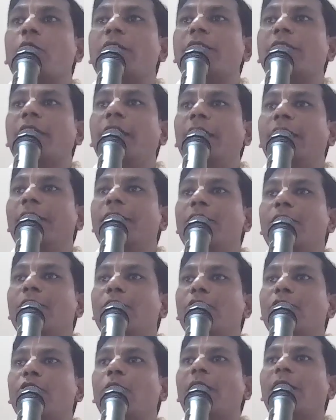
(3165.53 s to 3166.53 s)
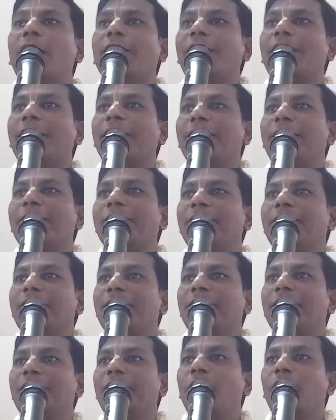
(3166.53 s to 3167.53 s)
Who is he? Shukracharya.
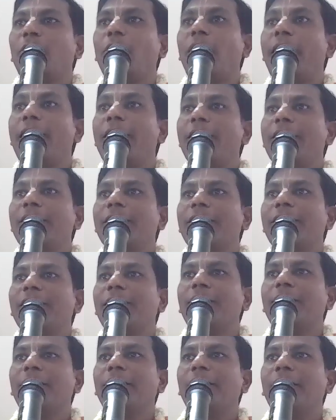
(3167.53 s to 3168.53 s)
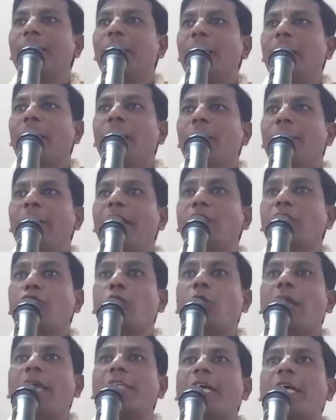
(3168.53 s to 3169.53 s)
Why? Because
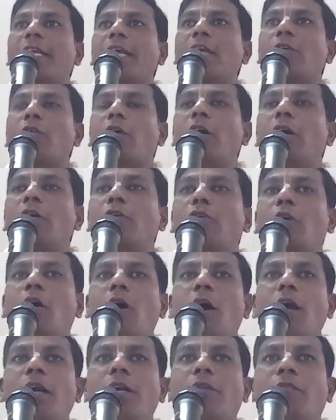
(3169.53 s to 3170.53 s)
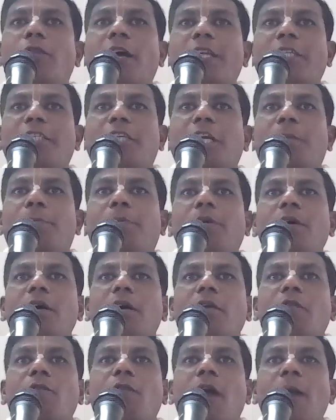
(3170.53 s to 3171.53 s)
Shukracharya told, don't worship
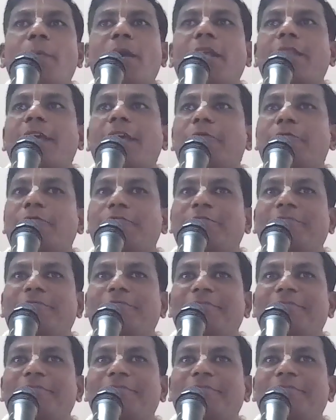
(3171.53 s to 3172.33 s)
Vamanadev.